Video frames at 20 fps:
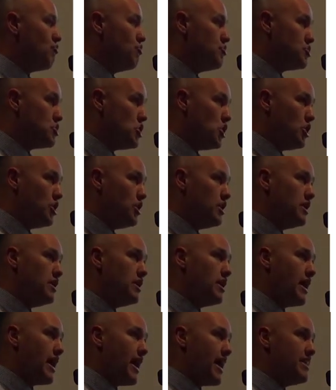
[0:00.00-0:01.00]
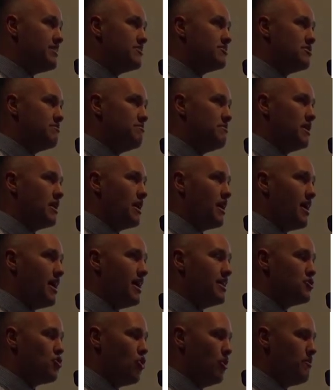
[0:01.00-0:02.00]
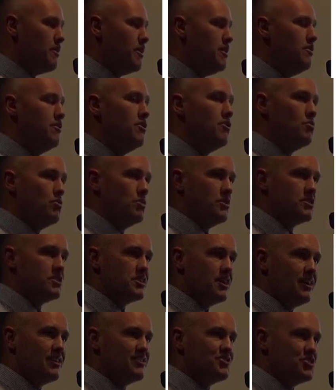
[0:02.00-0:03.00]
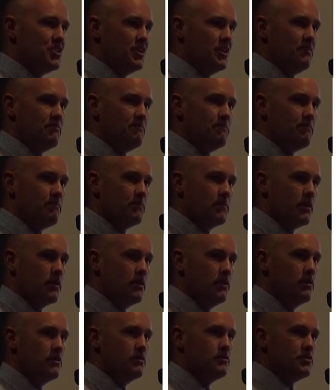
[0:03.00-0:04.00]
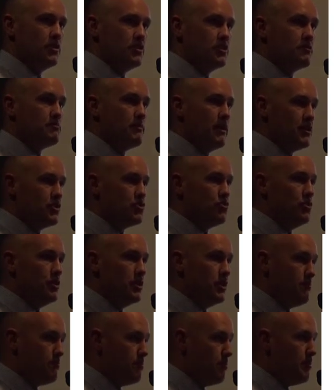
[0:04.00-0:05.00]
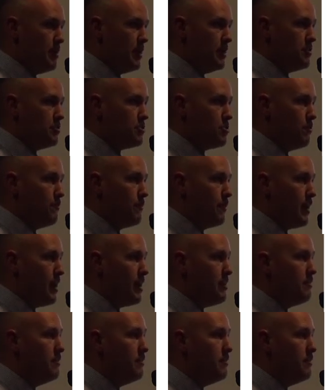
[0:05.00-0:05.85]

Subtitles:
Turnitin and submit a hard copy with a task sheet. So just make sure that you've prepared yourself for that,